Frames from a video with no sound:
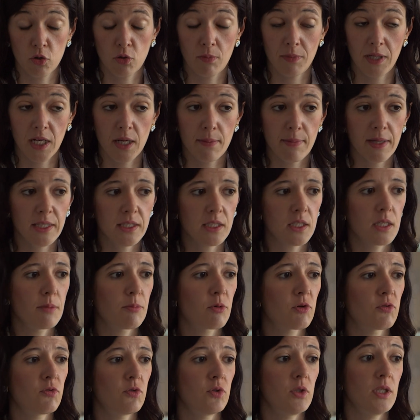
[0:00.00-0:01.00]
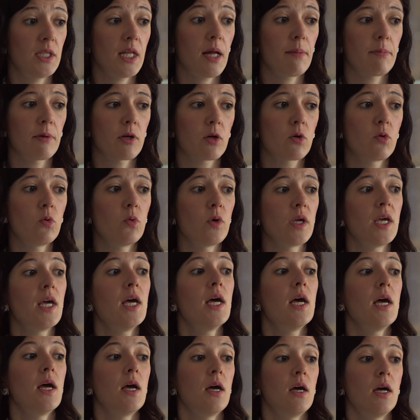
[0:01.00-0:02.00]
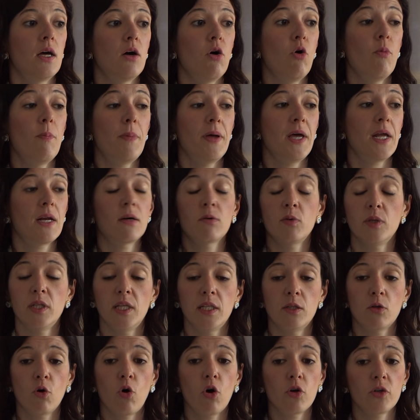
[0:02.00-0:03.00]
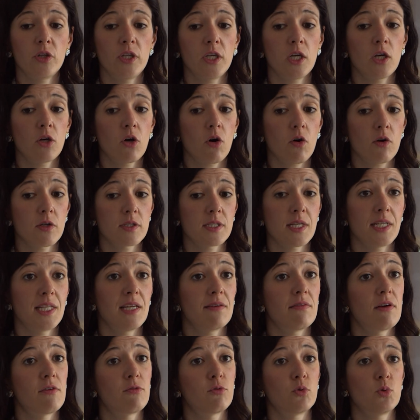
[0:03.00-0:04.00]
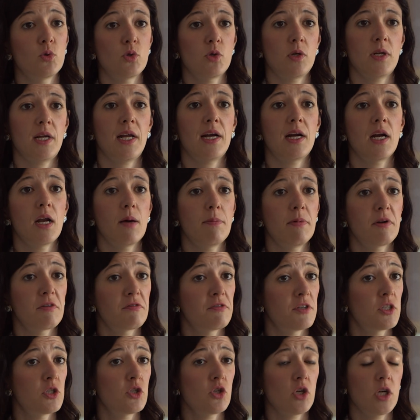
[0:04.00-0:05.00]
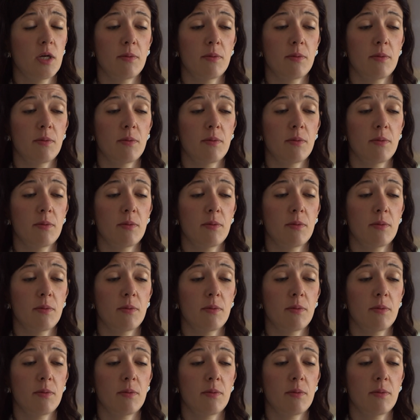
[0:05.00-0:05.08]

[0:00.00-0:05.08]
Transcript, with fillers: Everything has to be correct because it's very difficult to pull them back up from the sea to repair them.